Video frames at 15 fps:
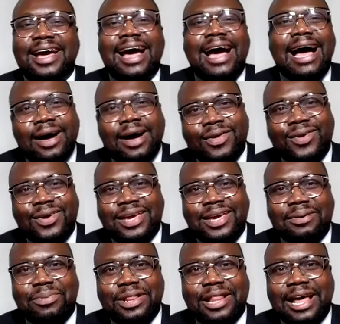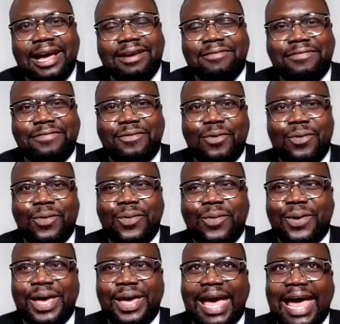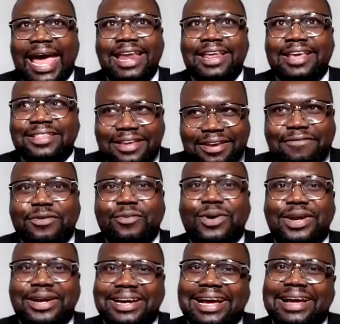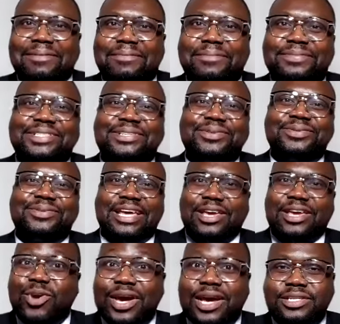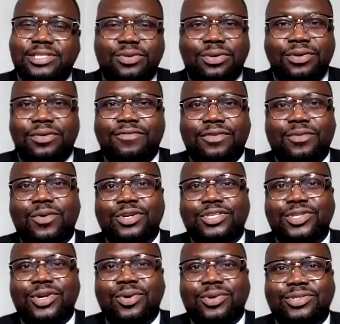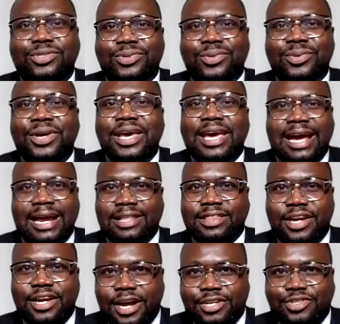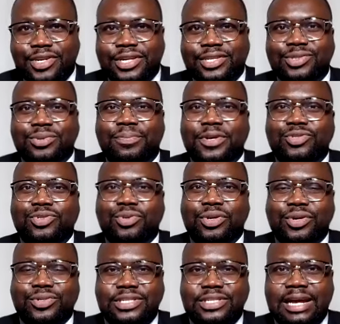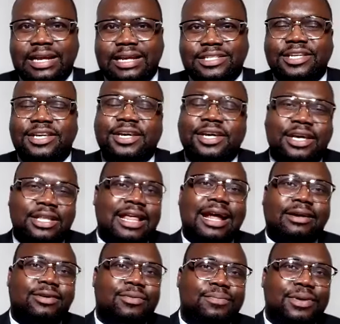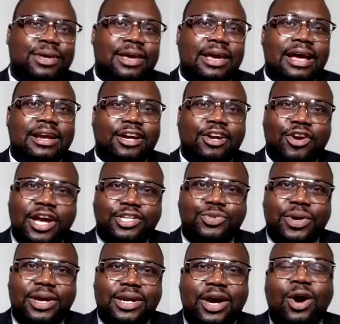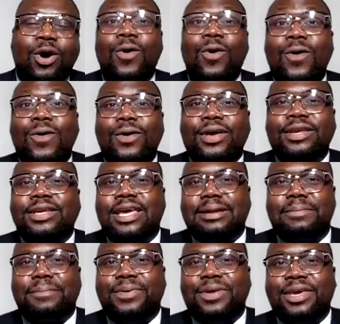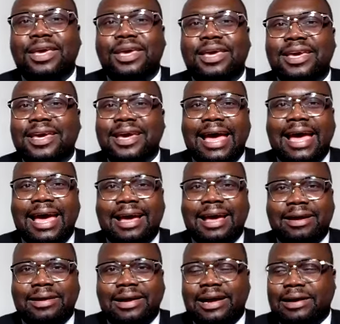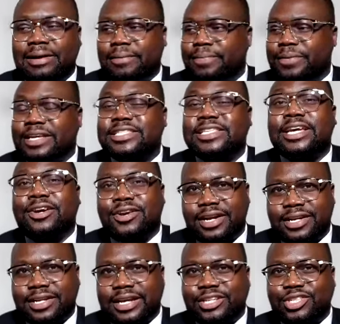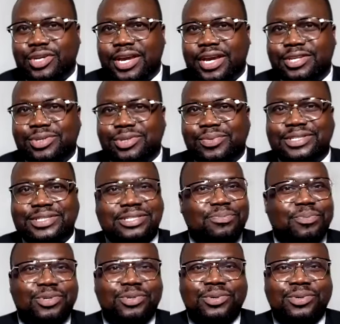how you can apply for anything if you want to come to the US or if you want to go to another country to pursue your studies. That could be undergraduate or it can be a secondary education, which is